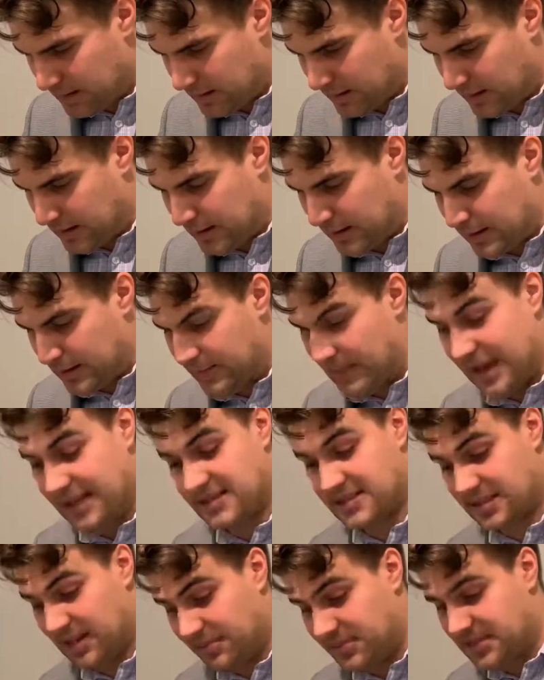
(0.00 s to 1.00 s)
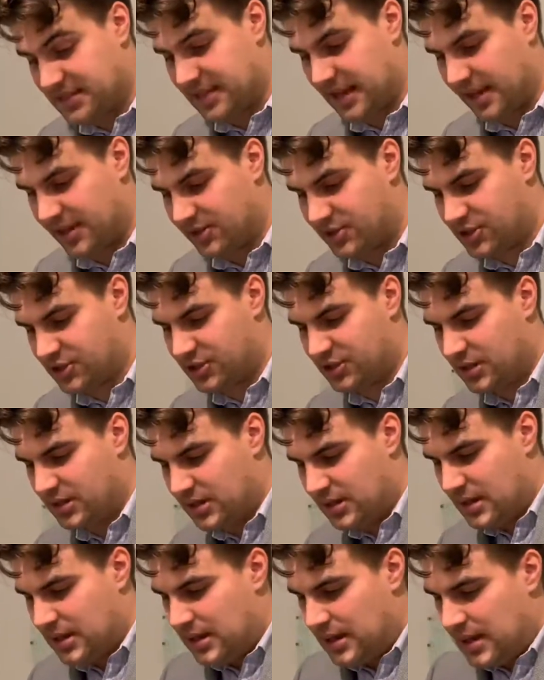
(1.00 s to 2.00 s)
at some stage.
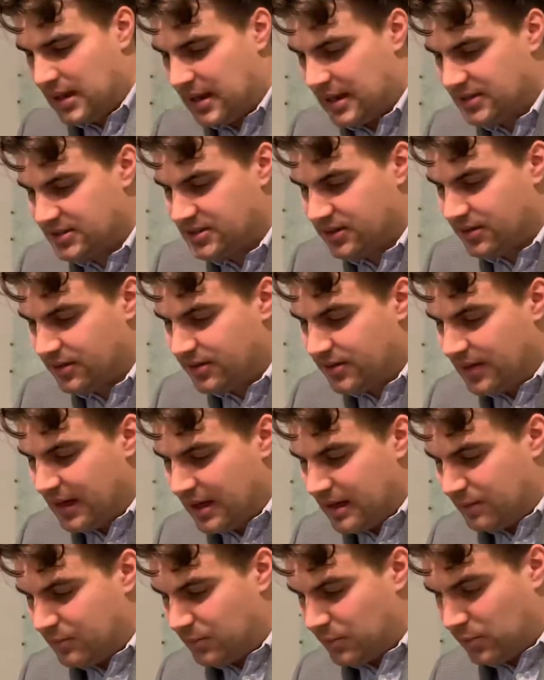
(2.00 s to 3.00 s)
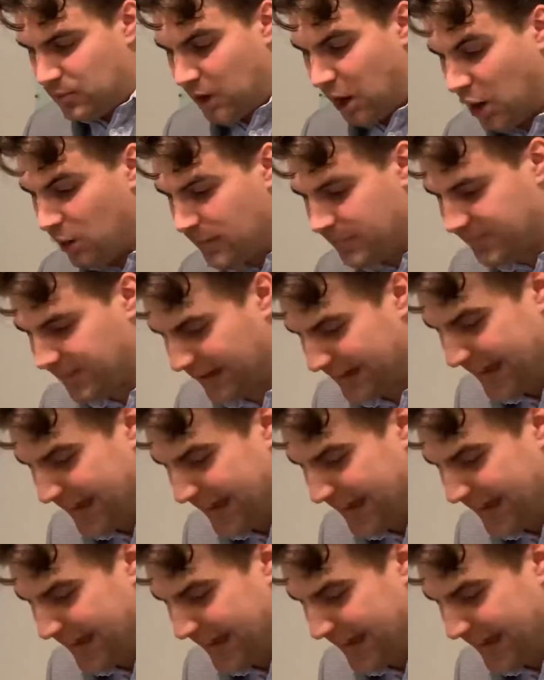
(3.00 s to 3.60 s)
So that will hopefully